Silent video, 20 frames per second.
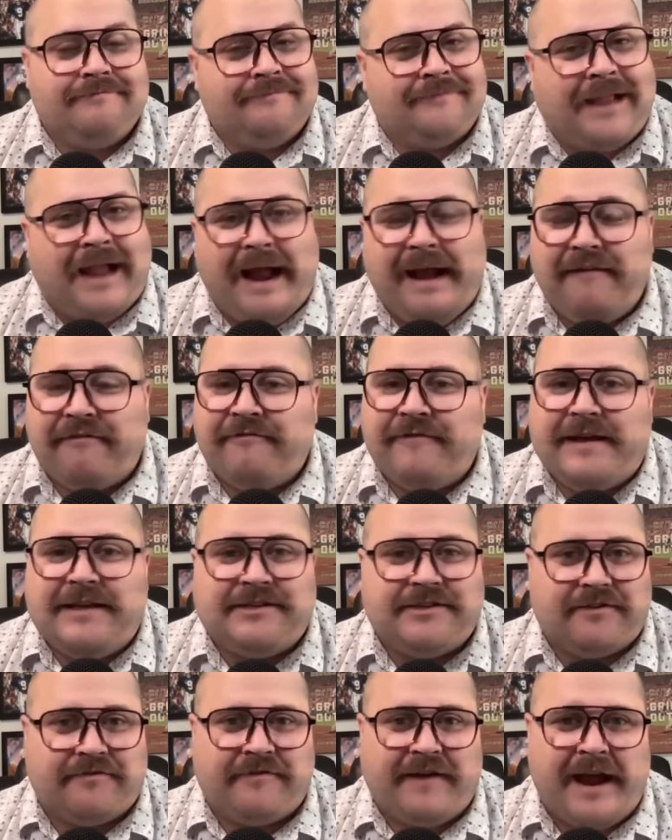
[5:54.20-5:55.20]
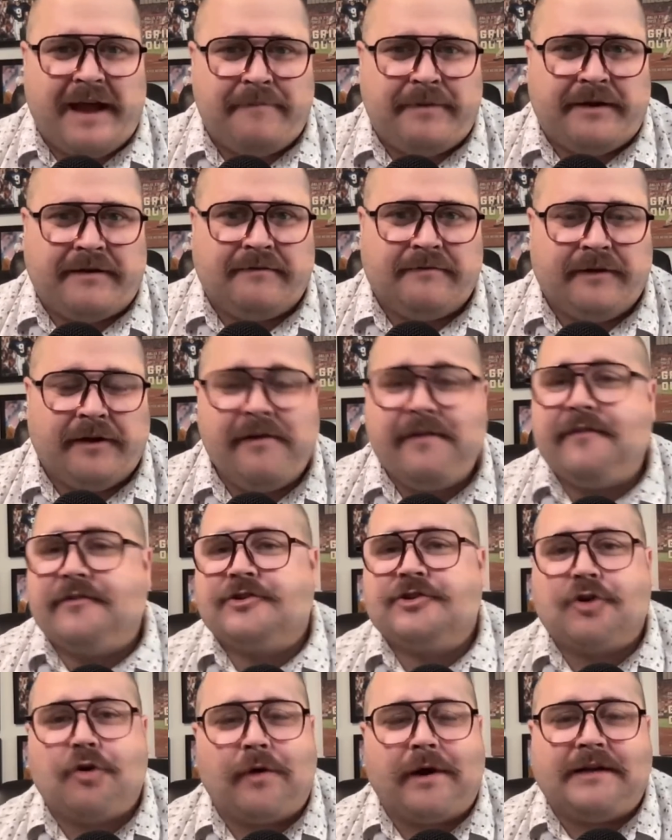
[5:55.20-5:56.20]
kind of feast or famine. They're either
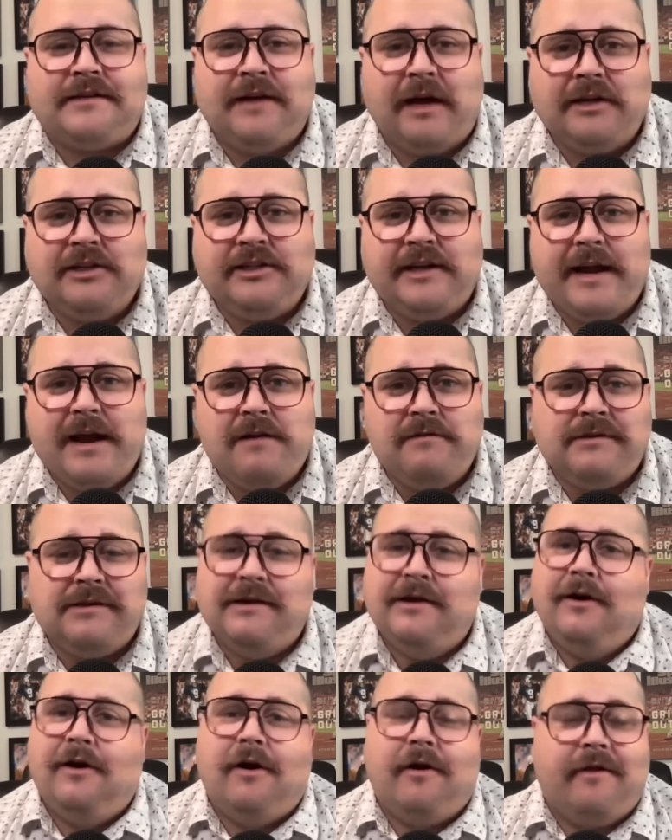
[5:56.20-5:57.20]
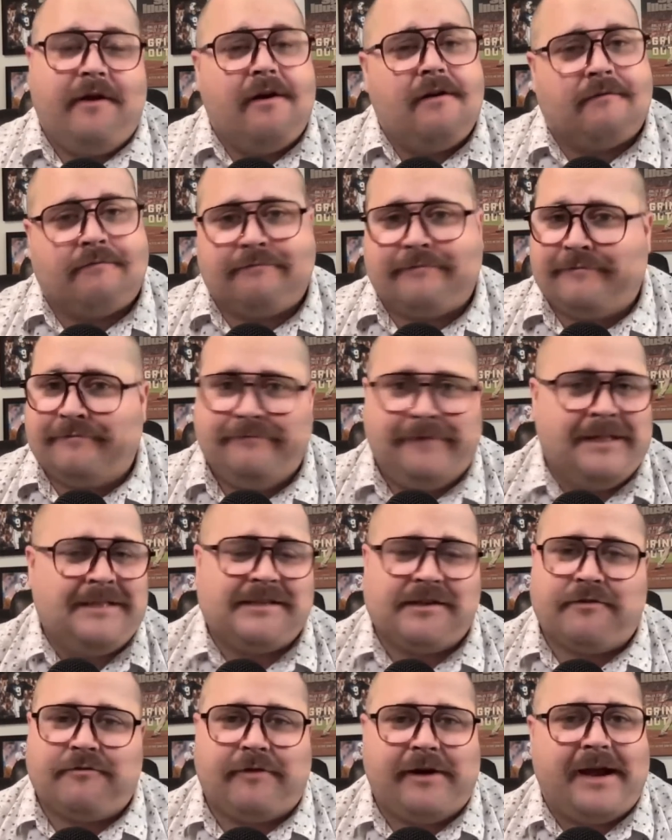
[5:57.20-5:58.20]
scoring touchdowns or it's a
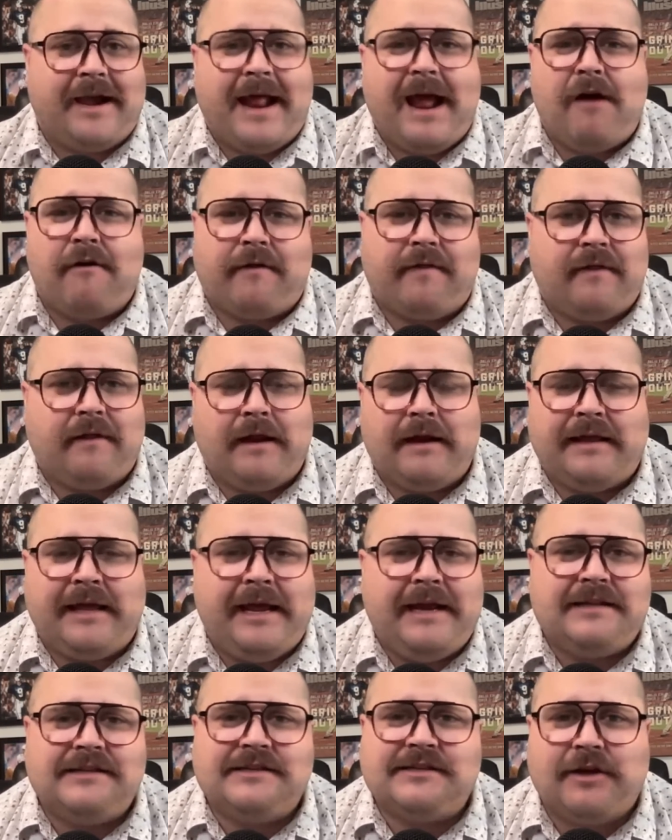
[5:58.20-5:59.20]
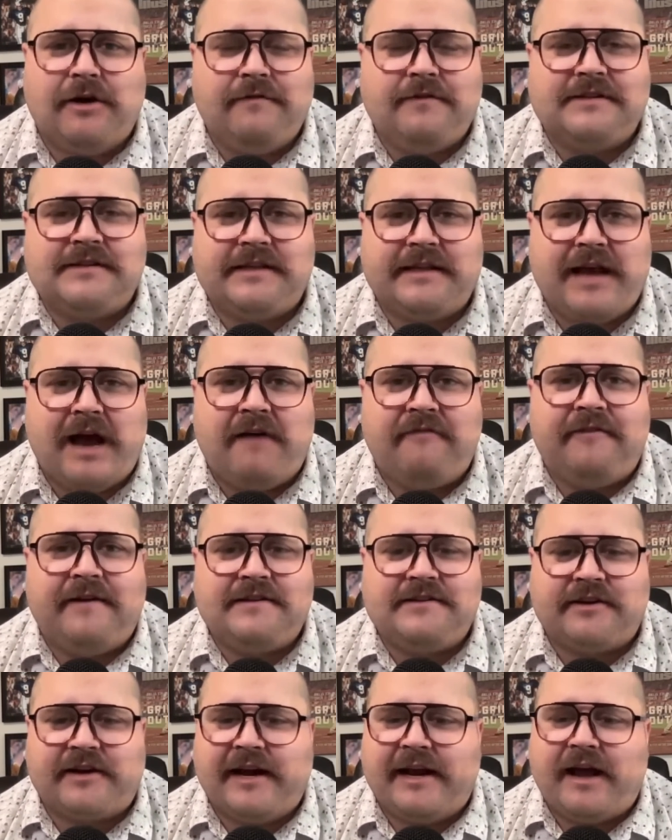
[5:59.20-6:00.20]
3 and out. And Keaton Slovis and the
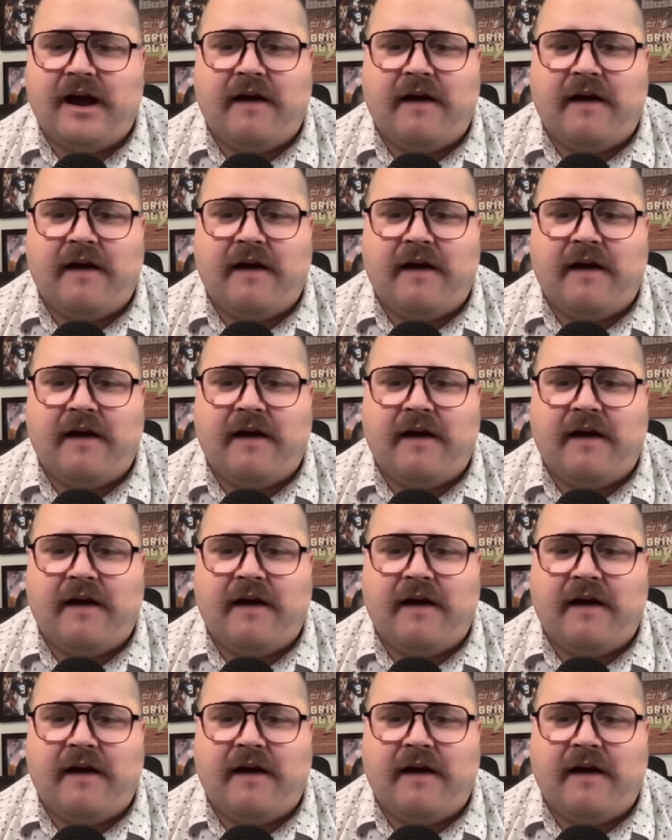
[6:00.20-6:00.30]
offense are getting